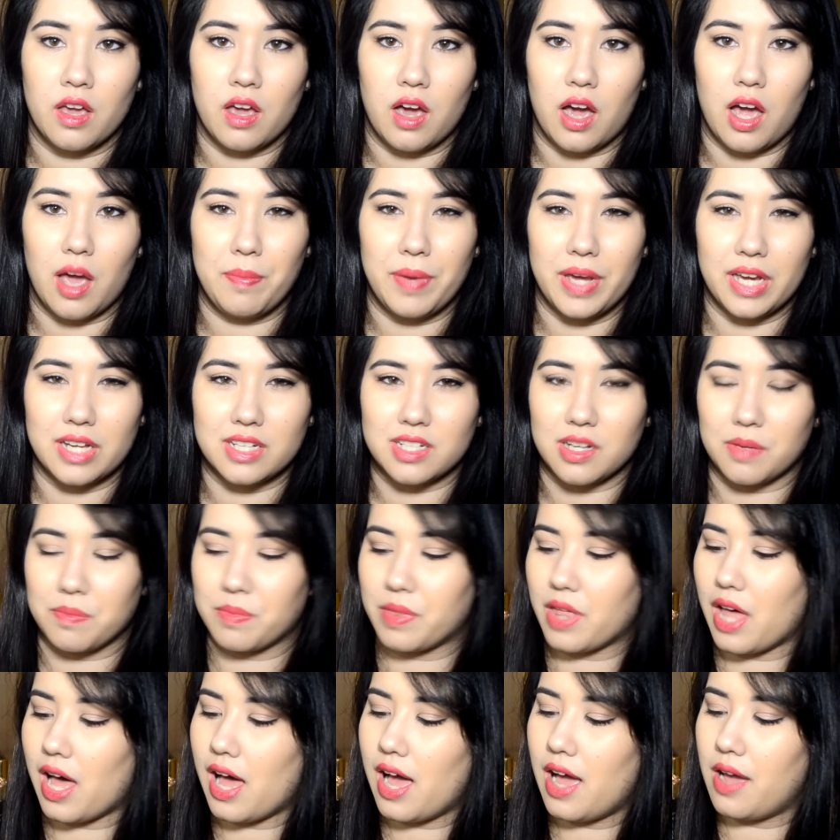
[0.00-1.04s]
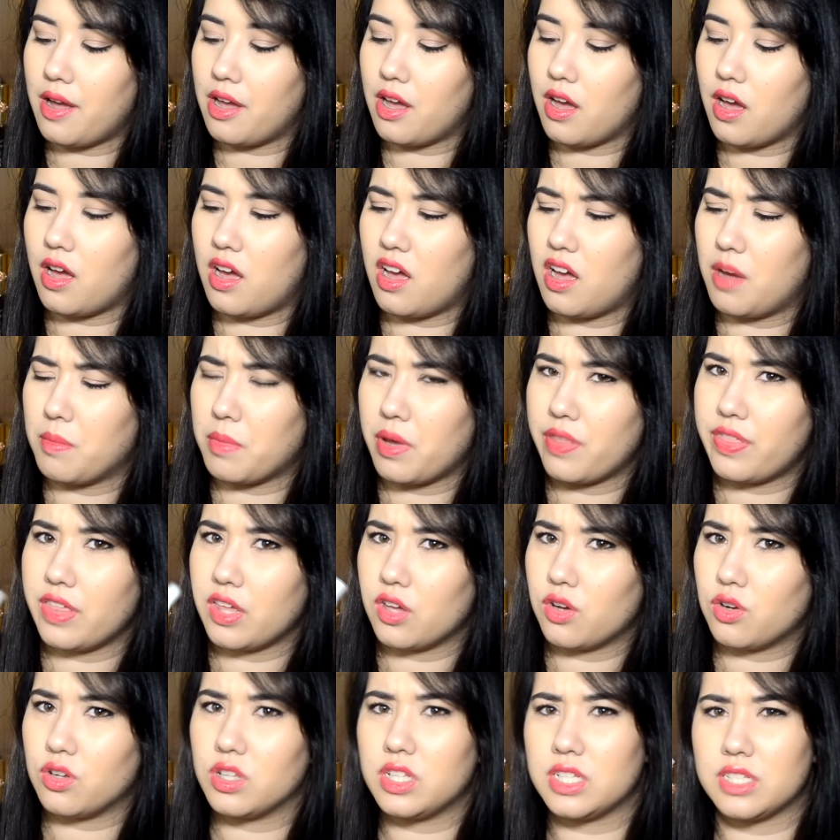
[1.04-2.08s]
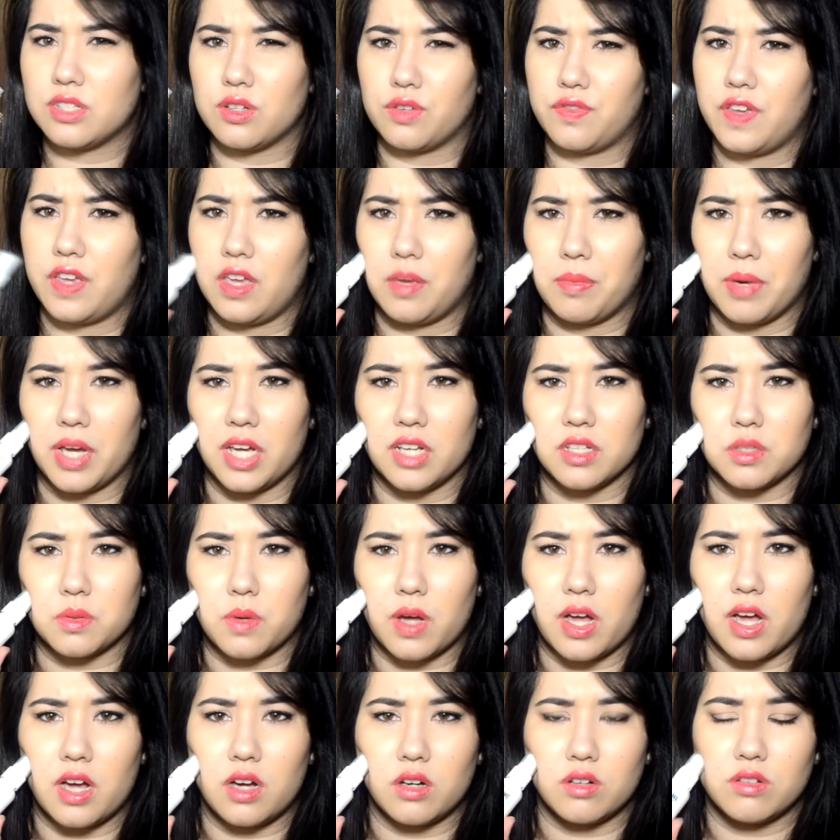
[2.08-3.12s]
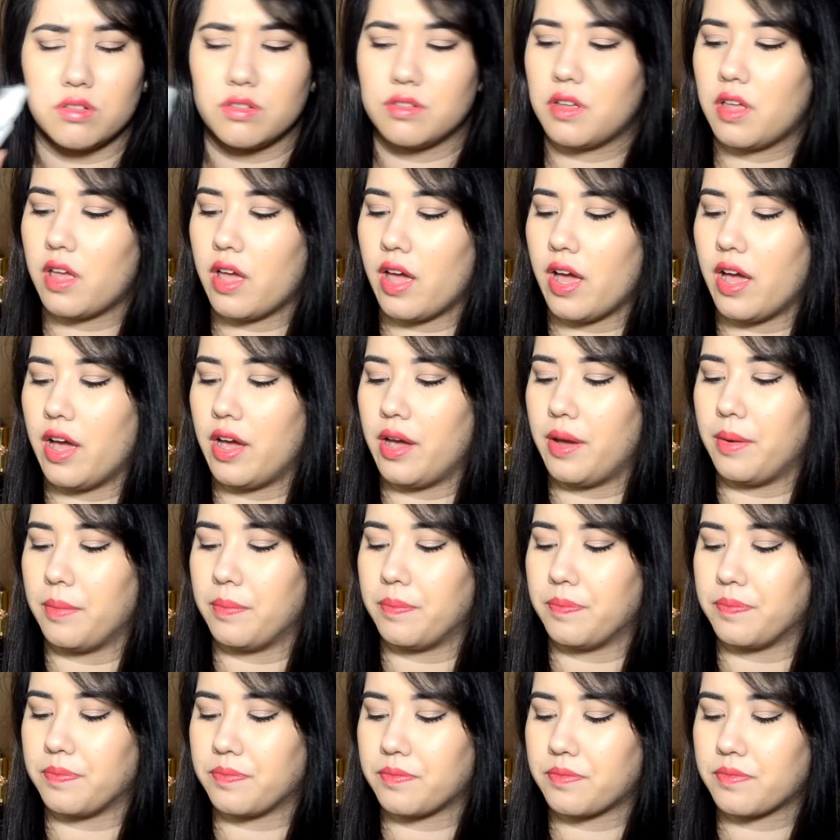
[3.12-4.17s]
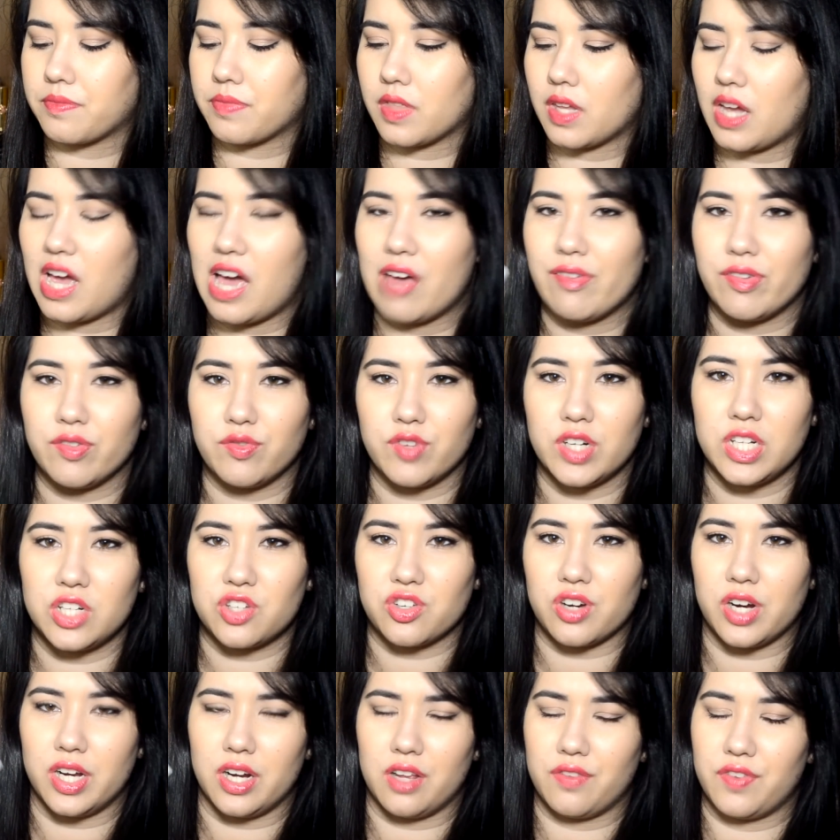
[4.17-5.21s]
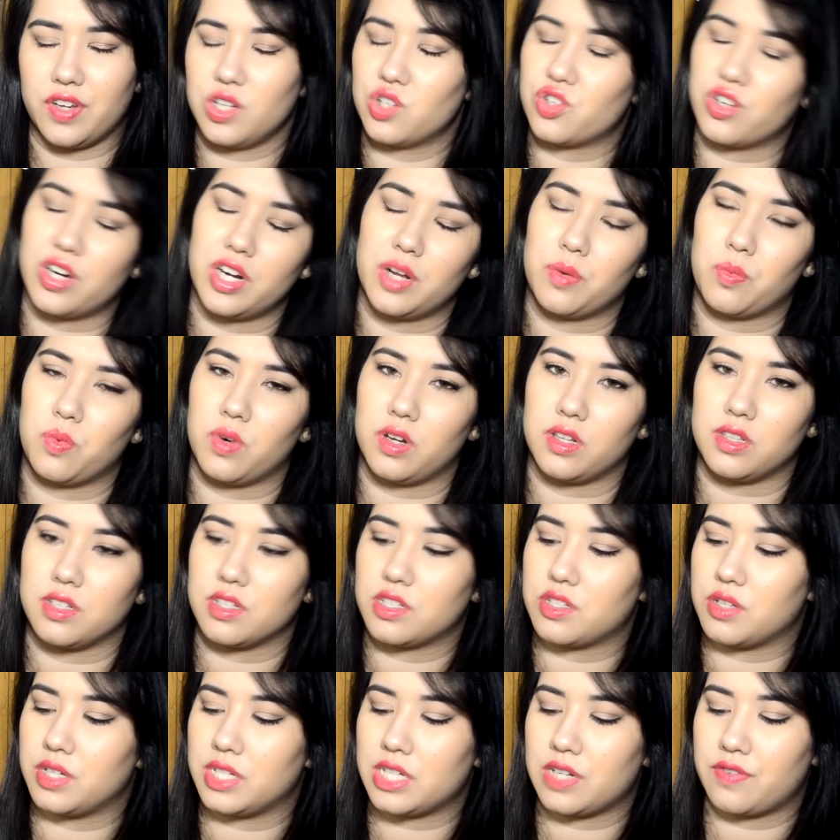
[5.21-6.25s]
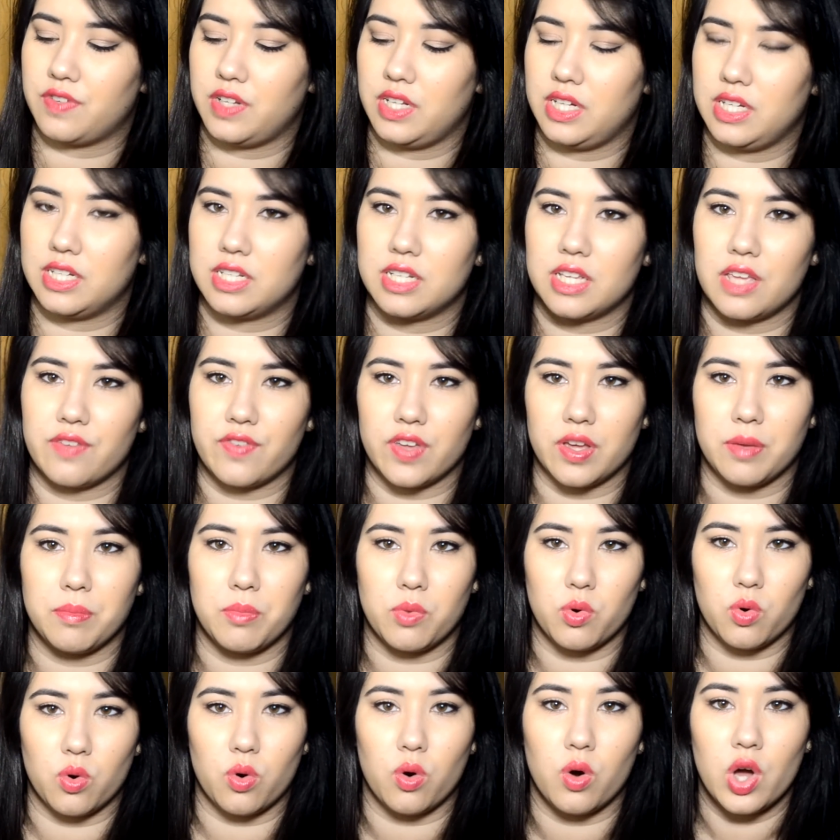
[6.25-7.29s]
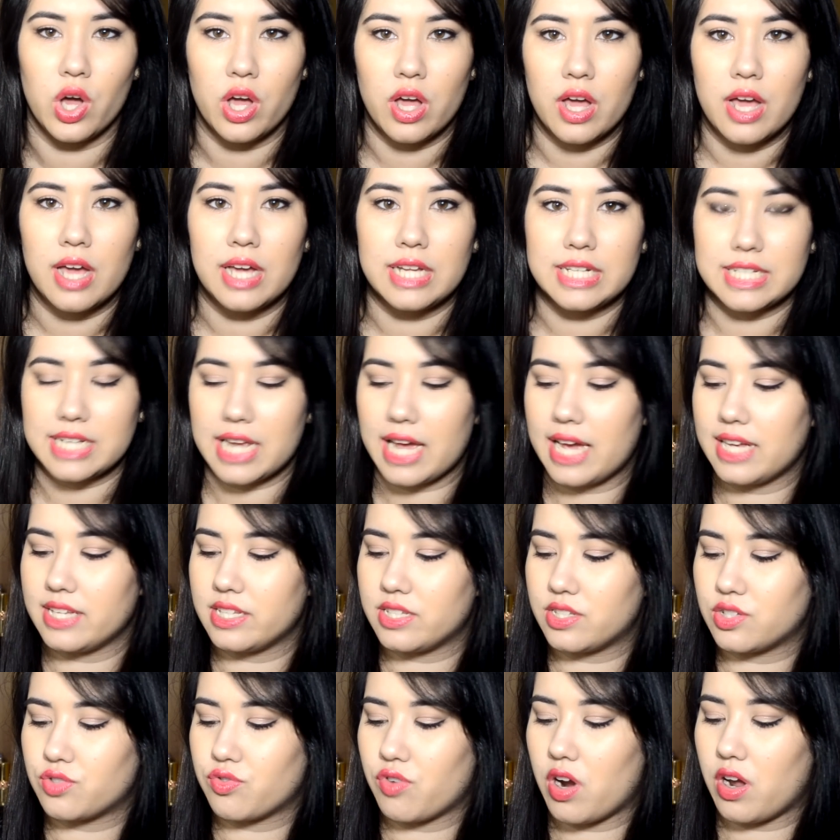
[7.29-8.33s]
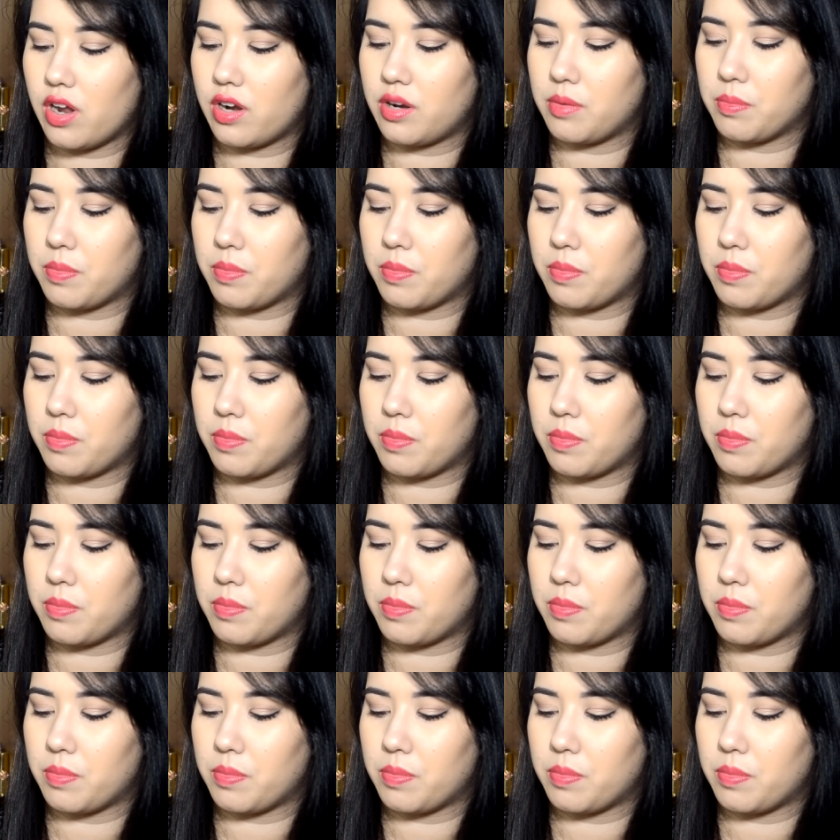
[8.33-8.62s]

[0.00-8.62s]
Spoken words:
I picked up that. I think I got this off eBay as well. I haven't really tried it, I've only tried it once, so I definitely need to give it a more test run,